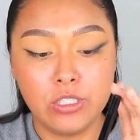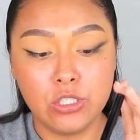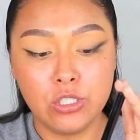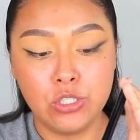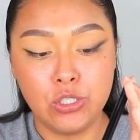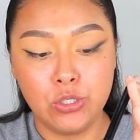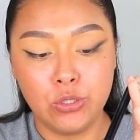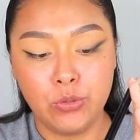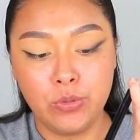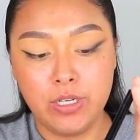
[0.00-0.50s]
to
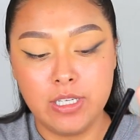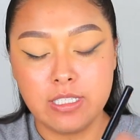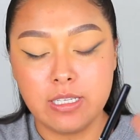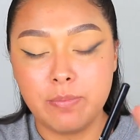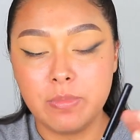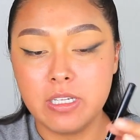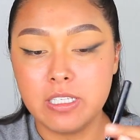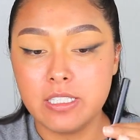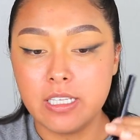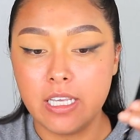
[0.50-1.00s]
do is I'm
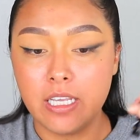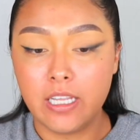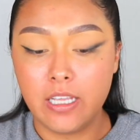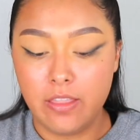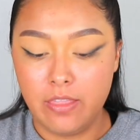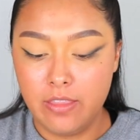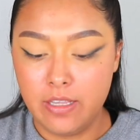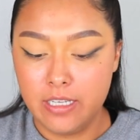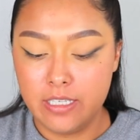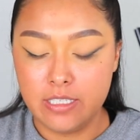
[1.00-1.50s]
going to
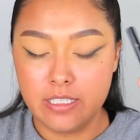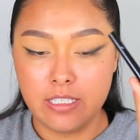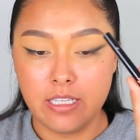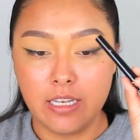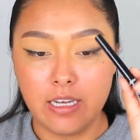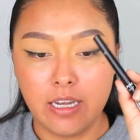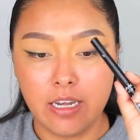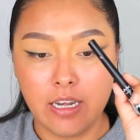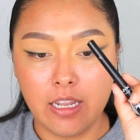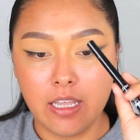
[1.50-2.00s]
take this
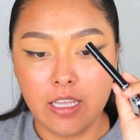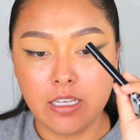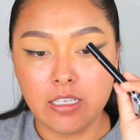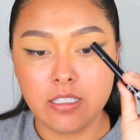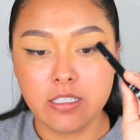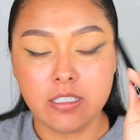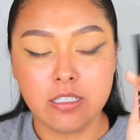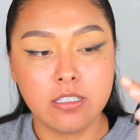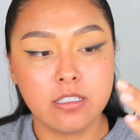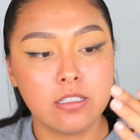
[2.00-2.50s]

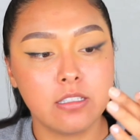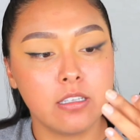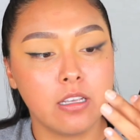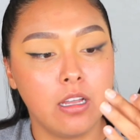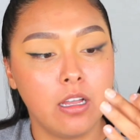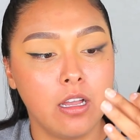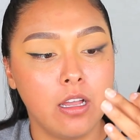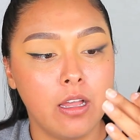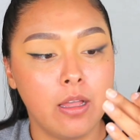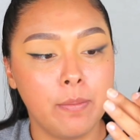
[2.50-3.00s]
NYX
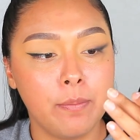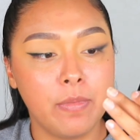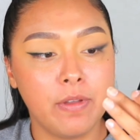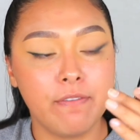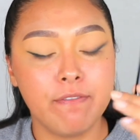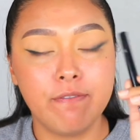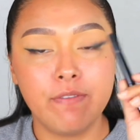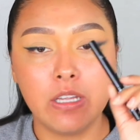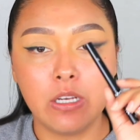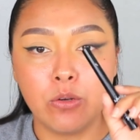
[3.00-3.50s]

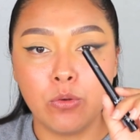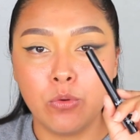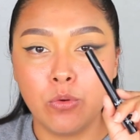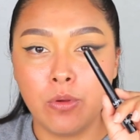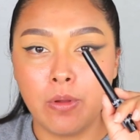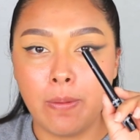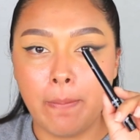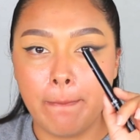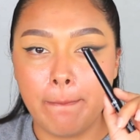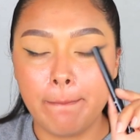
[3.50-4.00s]

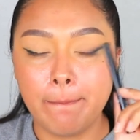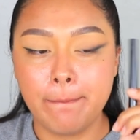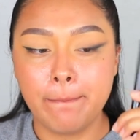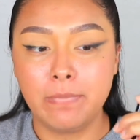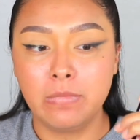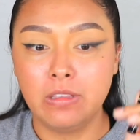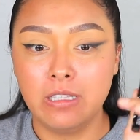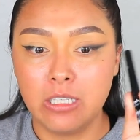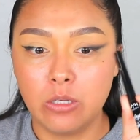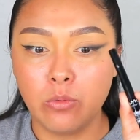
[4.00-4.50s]
Vinyl
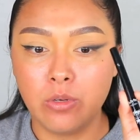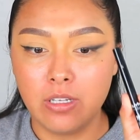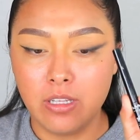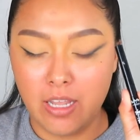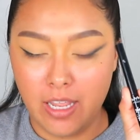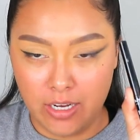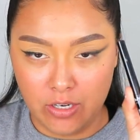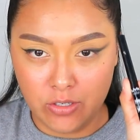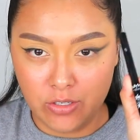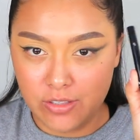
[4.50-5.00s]
Liquid
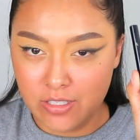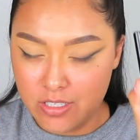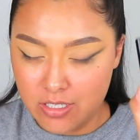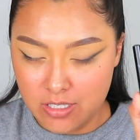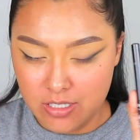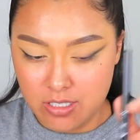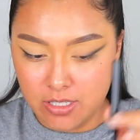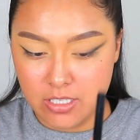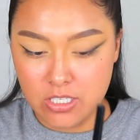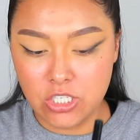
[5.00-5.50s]
Liner. This
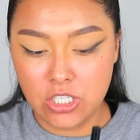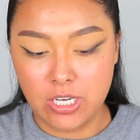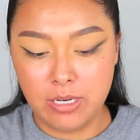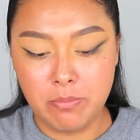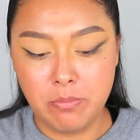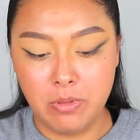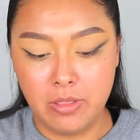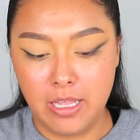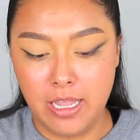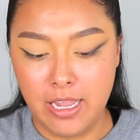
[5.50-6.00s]
is in the
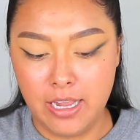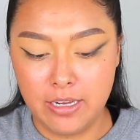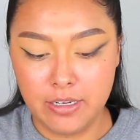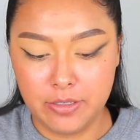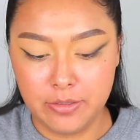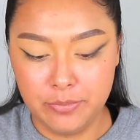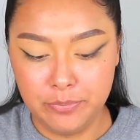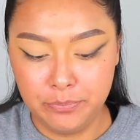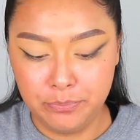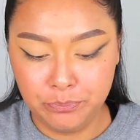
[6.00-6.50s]
shade
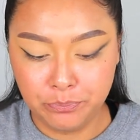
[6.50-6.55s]
Black.